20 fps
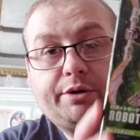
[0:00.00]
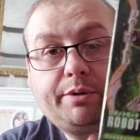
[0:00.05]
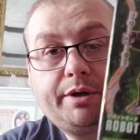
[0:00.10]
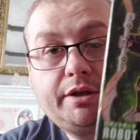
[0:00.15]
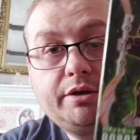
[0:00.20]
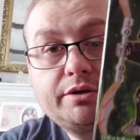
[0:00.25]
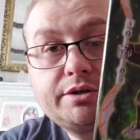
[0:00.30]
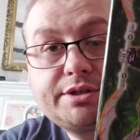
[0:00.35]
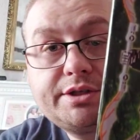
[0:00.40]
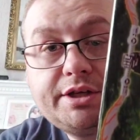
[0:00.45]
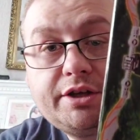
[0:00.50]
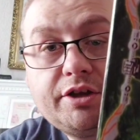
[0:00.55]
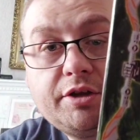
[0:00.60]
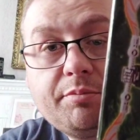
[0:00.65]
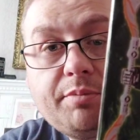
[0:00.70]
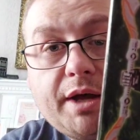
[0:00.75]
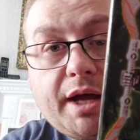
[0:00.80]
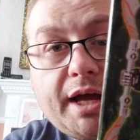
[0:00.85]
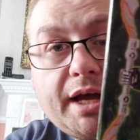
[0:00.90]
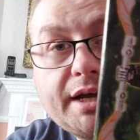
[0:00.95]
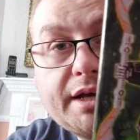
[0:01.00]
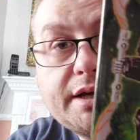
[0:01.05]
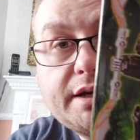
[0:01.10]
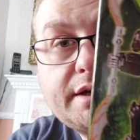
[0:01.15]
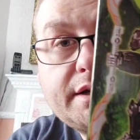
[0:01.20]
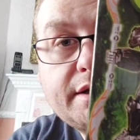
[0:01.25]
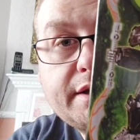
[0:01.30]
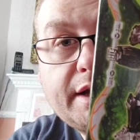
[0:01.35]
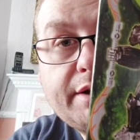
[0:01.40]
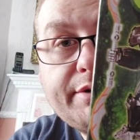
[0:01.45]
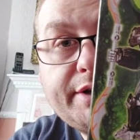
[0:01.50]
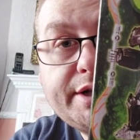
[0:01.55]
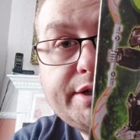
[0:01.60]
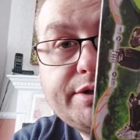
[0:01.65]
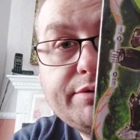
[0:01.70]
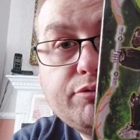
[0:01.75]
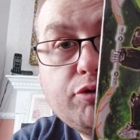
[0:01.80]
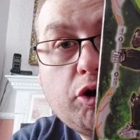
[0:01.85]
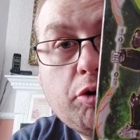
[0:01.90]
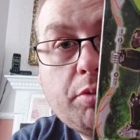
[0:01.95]
a quick look see on the back. There he is
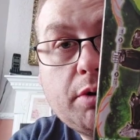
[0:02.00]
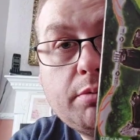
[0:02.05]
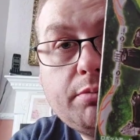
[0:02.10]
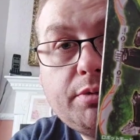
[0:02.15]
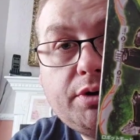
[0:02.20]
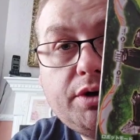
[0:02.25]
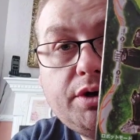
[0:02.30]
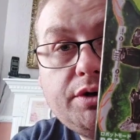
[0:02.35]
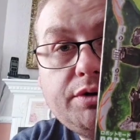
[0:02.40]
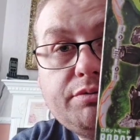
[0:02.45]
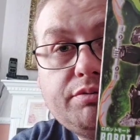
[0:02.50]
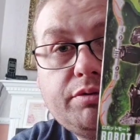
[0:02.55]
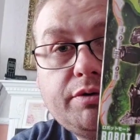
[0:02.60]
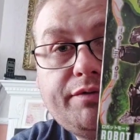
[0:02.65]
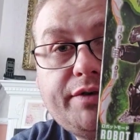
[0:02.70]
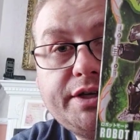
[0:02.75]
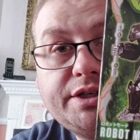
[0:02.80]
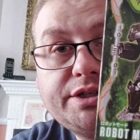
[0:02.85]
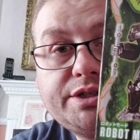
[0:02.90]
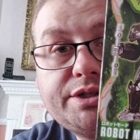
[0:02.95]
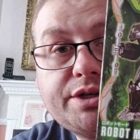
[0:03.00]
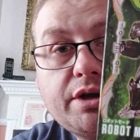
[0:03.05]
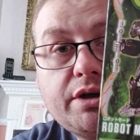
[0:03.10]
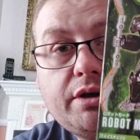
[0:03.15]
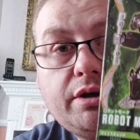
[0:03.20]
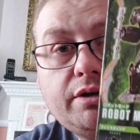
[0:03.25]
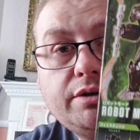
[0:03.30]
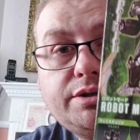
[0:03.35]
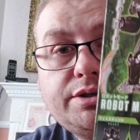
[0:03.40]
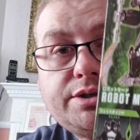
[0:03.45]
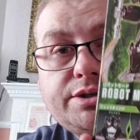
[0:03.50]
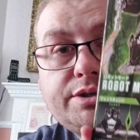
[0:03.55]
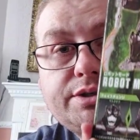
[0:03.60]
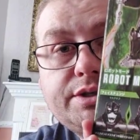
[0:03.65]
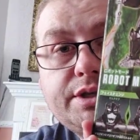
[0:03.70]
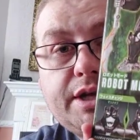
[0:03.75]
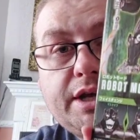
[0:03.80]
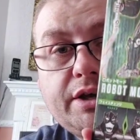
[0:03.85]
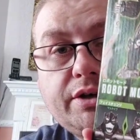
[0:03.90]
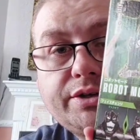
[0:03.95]
in robot mode with his
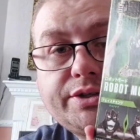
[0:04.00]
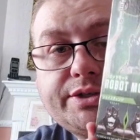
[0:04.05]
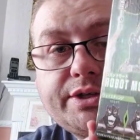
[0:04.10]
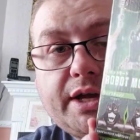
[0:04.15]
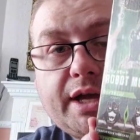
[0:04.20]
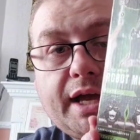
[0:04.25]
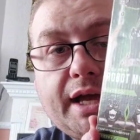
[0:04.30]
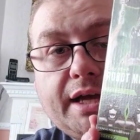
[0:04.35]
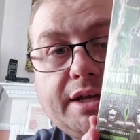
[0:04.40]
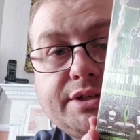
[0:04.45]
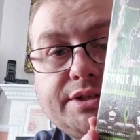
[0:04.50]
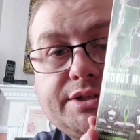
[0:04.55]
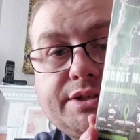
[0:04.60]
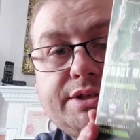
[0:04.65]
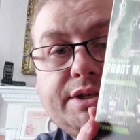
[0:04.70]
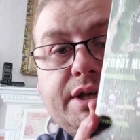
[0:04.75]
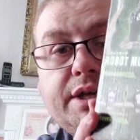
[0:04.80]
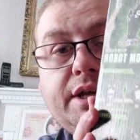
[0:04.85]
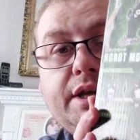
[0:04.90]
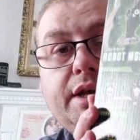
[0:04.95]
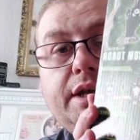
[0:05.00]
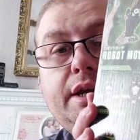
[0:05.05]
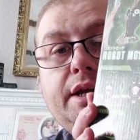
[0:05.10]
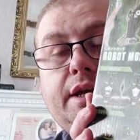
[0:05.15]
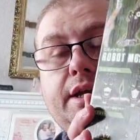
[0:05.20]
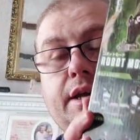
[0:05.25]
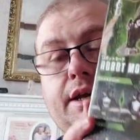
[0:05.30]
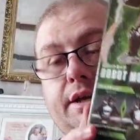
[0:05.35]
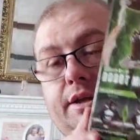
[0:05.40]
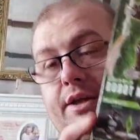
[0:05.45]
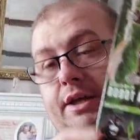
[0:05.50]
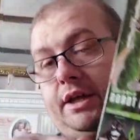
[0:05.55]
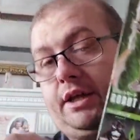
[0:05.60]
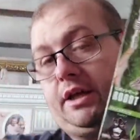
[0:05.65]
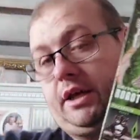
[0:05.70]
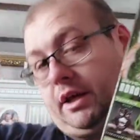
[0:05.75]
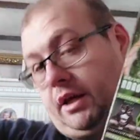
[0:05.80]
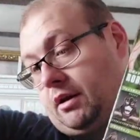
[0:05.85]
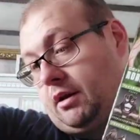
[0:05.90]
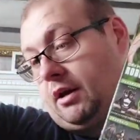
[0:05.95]
swords. He also has
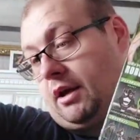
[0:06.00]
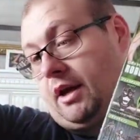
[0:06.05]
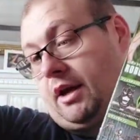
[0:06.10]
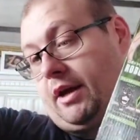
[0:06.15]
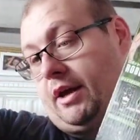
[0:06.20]
the